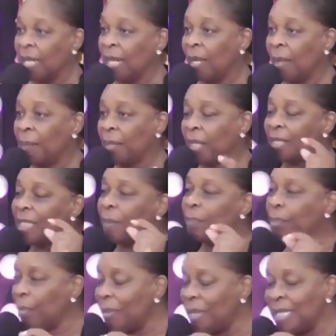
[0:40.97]
because He
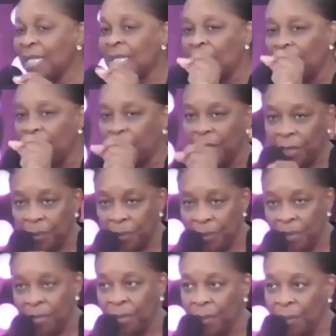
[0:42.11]
promises that if we do
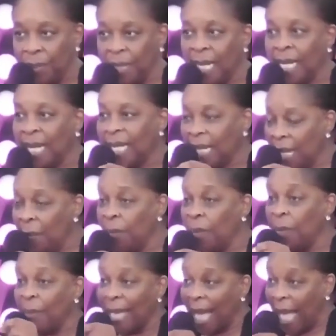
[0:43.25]
so, He will
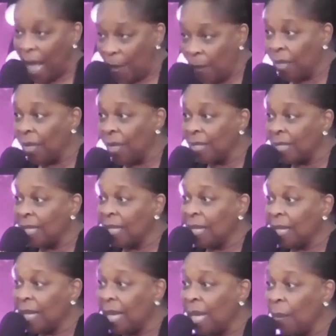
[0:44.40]
be our God
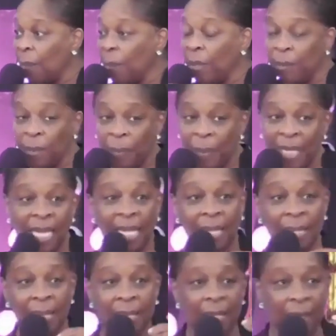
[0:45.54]
and we will be
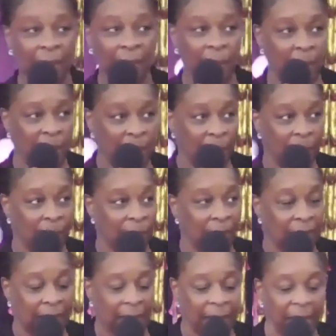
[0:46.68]
His people.
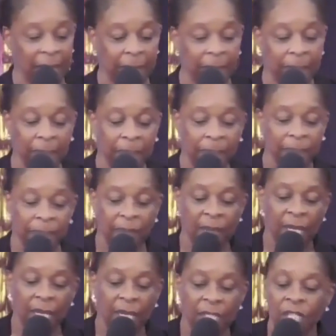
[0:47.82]
Amen?
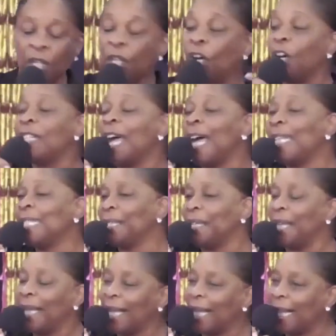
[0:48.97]
So God had to
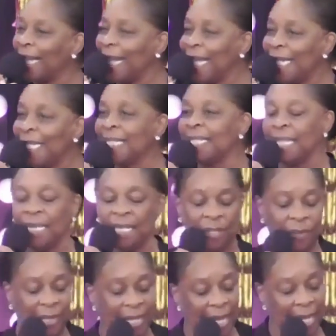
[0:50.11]
cleanse the
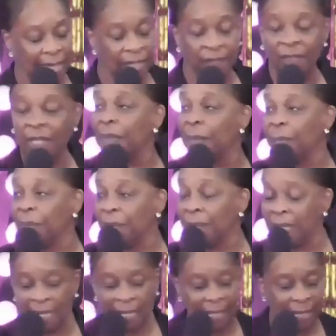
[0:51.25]
Israelites of their
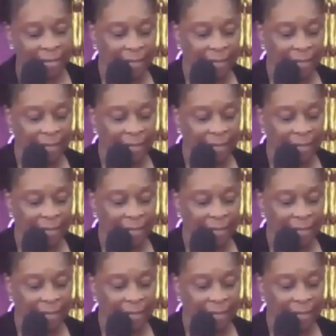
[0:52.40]
impurities.